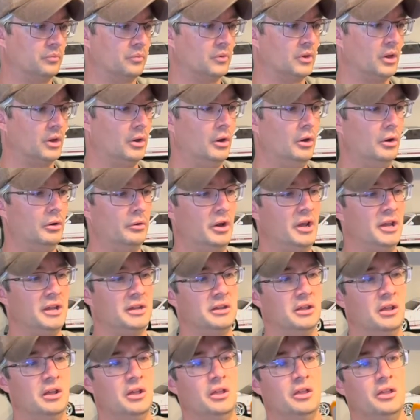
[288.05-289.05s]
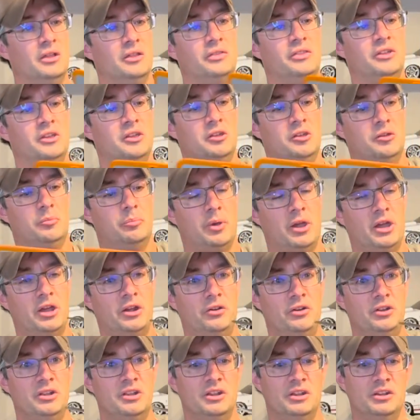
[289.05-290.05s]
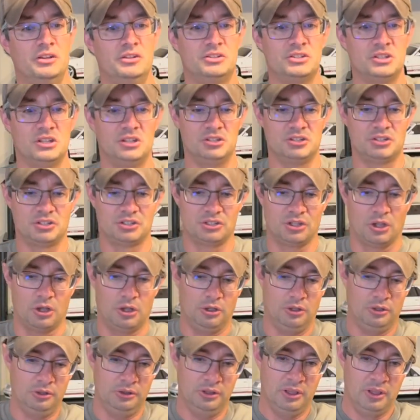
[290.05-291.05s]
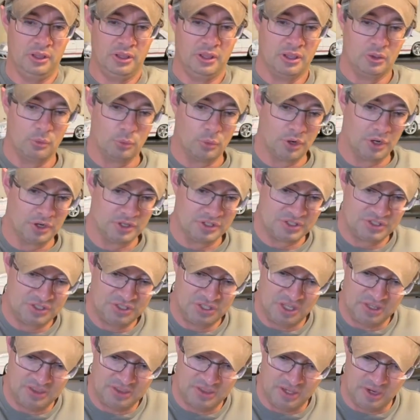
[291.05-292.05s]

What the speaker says: All right, the battery is installed. We're going to set the